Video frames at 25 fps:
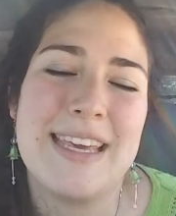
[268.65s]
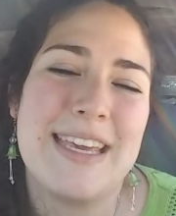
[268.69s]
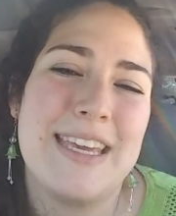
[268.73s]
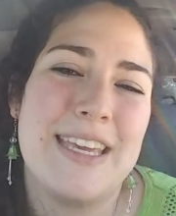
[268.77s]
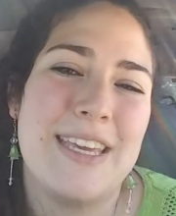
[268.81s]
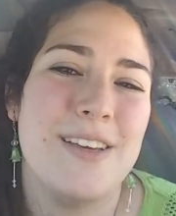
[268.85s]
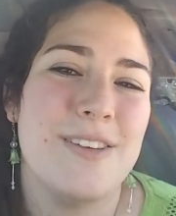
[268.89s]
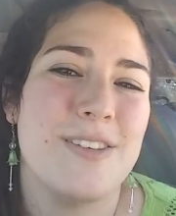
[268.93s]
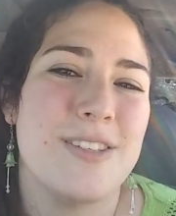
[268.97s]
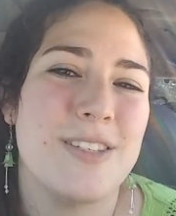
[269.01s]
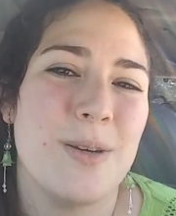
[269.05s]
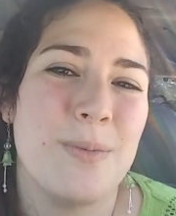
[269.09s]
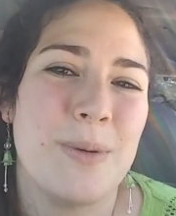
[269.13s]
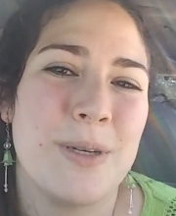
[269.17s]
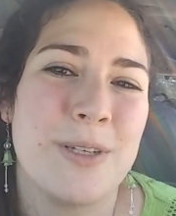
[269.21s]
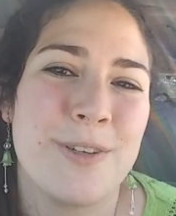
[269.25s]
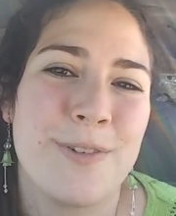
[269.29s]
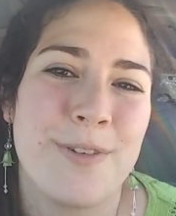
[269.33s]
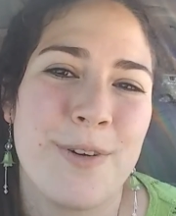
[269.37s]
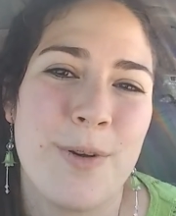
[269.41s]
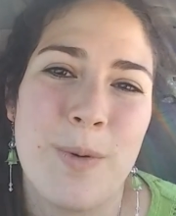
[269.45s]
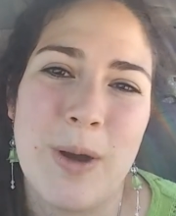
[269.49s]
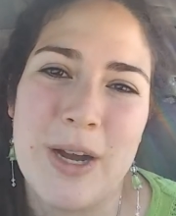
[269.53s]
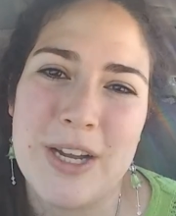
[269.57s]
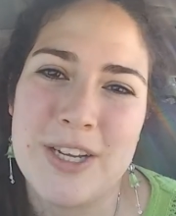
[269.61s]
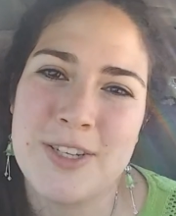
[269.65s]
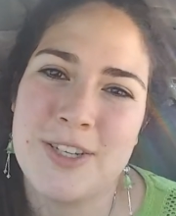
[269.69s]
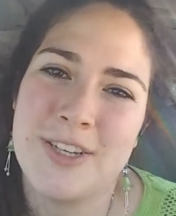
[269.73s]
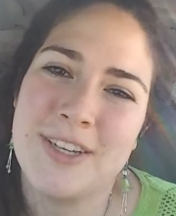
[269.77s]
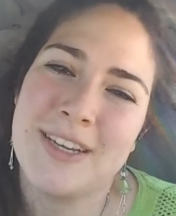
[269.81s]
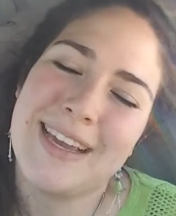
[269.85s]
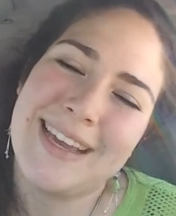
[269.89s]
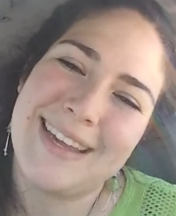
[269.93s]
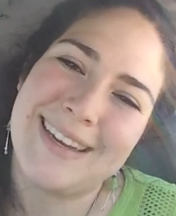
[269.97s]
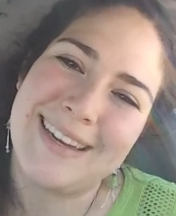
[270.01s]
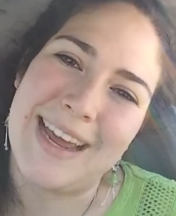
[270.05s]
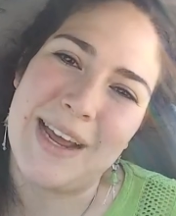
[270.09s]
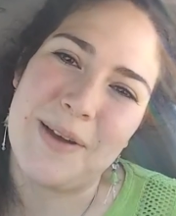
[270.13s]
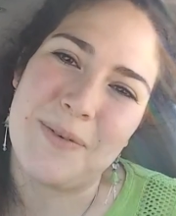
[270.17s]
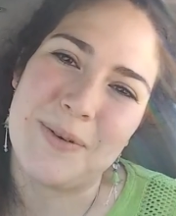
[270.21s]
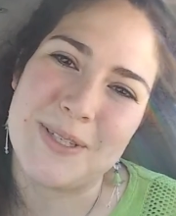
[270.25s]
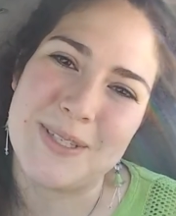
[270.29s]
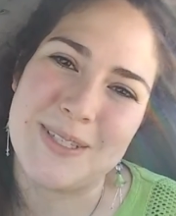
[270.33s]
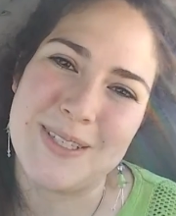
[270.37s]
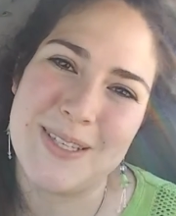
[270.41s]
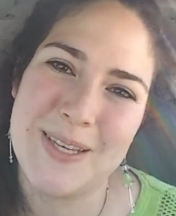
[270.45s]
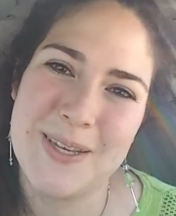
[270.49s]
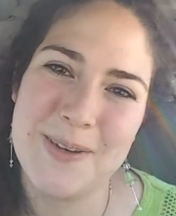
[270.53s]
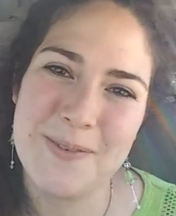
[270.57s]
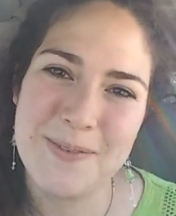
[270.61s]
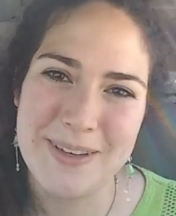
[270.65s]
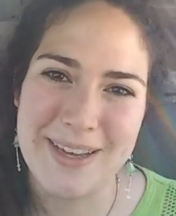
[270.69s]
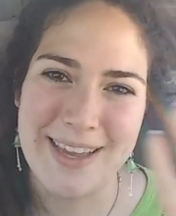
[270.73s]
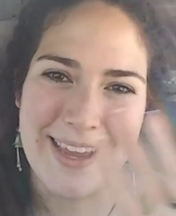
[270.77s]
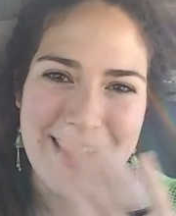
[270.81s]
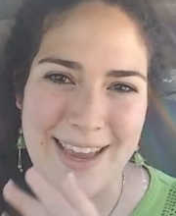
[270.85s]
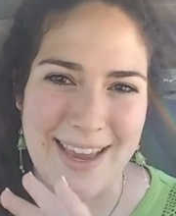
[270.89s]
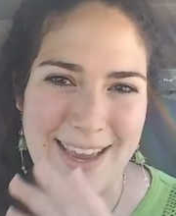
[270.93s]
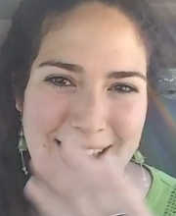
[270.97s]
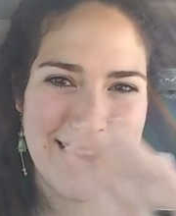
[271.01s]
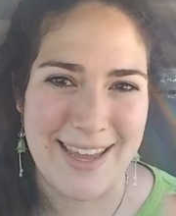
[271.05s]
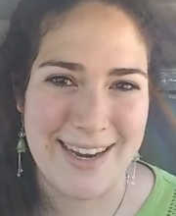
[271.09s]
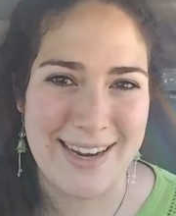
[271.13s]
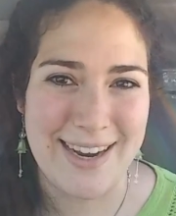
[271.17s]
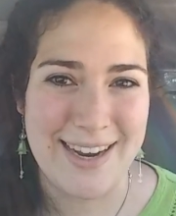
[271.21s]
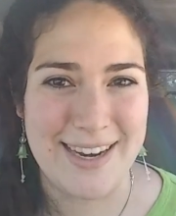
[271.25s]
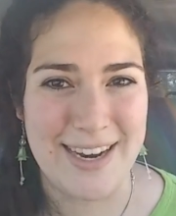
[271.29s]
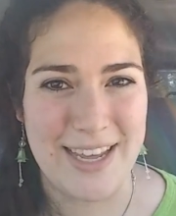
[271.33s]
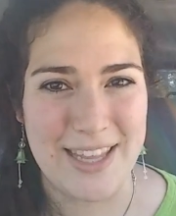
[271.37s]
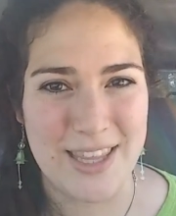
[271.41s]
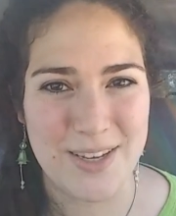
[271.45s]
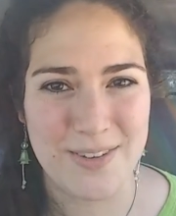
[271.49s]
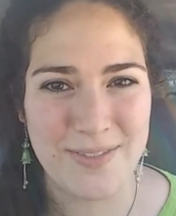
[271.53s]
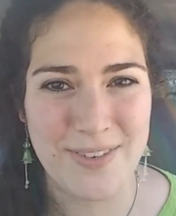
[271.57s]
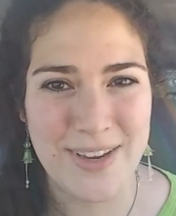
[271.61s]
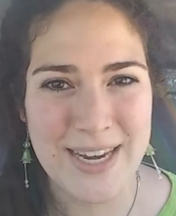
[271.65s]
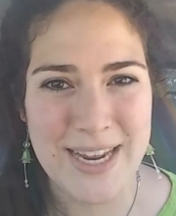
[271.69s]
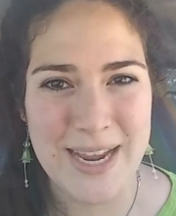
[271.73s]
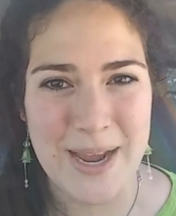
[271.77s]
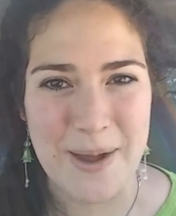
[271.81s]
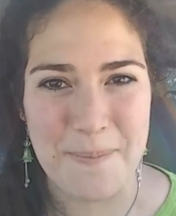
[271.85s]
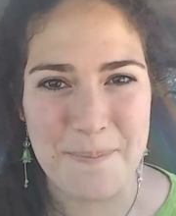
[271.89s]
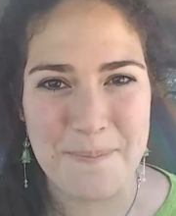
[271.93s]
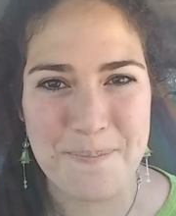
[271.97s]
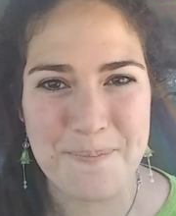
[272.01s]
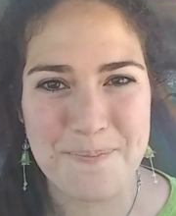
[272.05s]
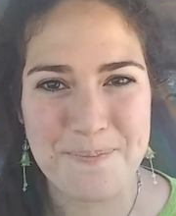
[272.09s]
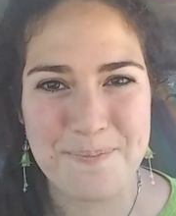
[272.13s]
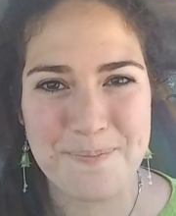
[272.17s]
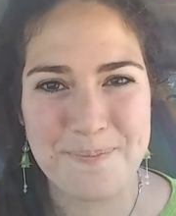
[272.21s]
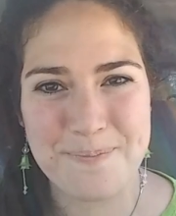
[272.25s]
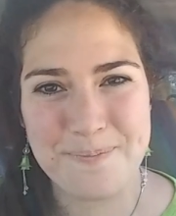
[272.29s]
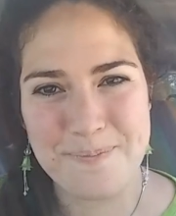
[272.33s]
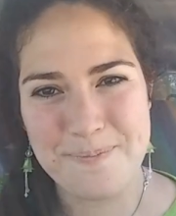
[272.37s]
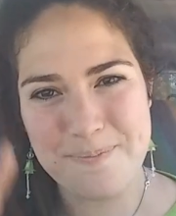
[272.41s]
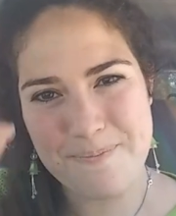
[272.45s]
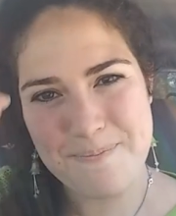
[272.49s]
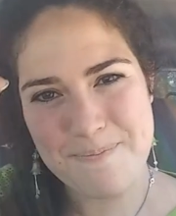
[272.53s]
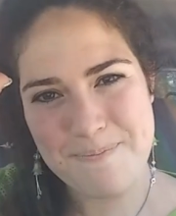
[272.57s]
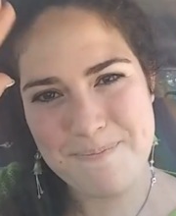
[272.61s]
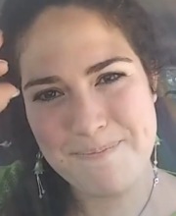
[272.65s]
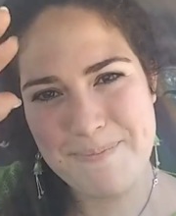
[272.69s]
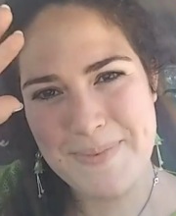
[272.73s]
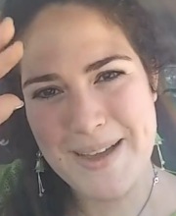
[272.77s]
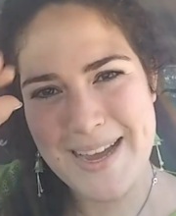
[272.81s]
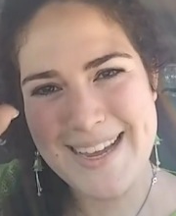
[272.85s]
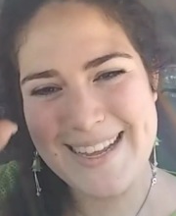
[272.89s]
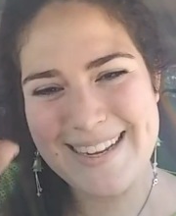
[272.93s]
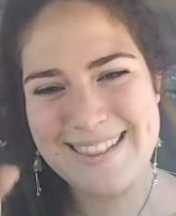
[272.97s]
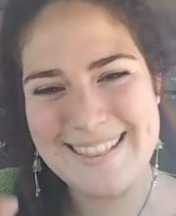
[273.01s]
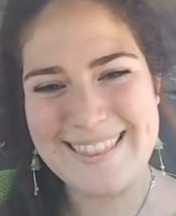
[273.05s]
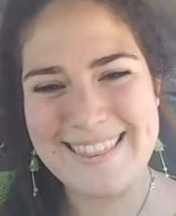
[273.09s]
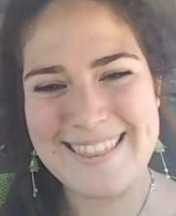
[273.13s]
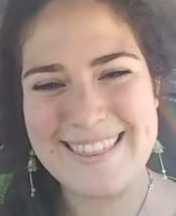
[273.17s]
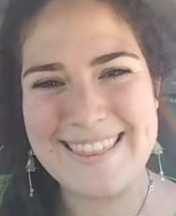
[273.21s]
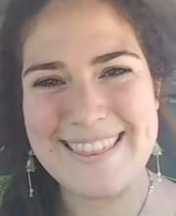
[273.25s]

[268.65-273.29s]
Thank you so much for watching, and I will see you in another video. Bye!